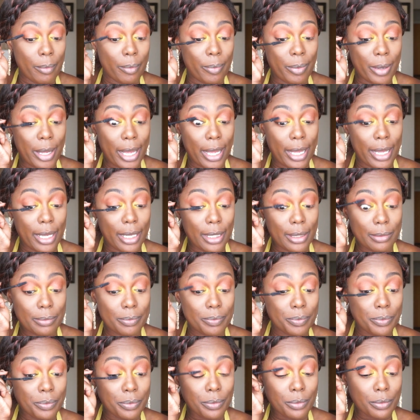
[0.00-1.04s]
But
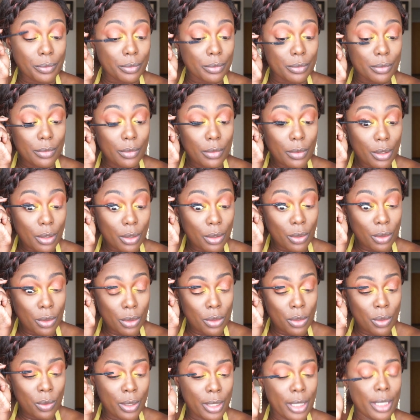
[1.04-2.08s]

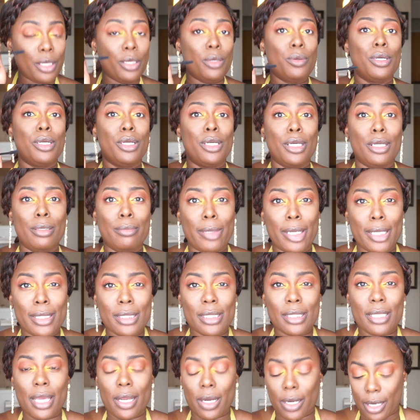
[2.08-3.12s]
you get you a good
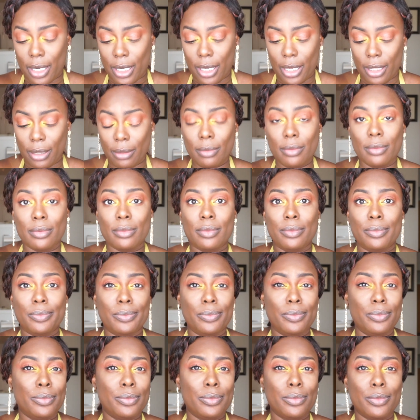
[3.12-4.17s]
mascara,
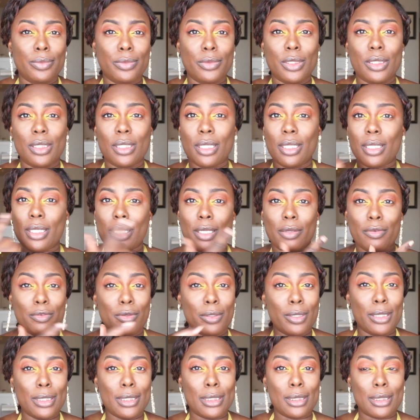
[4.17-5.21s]
see the
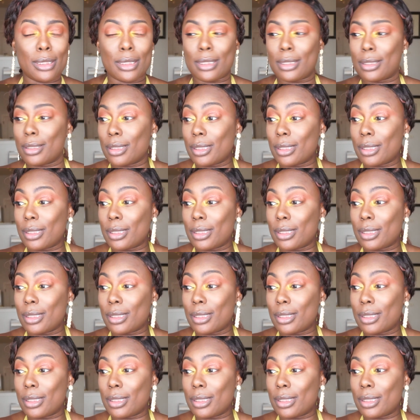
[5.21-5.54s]
difference?